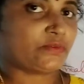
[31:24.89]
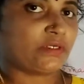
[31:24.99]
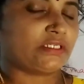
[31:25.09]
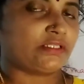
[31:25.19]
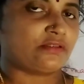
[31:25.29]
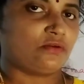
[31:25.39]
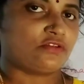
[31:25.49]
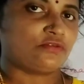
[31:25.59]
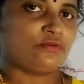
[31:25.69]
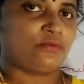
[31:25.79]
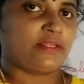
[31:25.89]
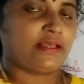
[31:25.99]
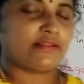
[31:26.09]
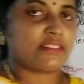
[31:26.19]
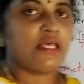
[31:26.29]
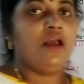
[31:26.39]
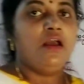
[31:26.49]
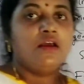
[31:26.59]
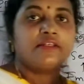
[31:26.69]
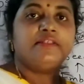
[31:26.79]
That's why it is also known as
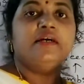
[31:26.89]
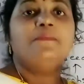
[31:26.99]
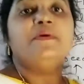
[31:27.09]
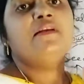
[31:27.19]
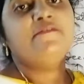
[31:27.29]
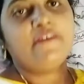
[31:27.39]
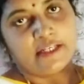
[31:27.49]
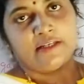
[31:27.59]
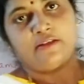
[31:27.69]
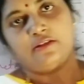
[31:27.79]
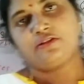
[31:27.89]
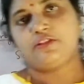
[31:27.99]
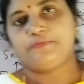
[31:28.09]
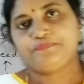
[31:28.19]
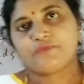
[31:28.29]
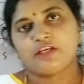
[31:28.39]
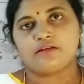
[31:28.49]
double fertilization.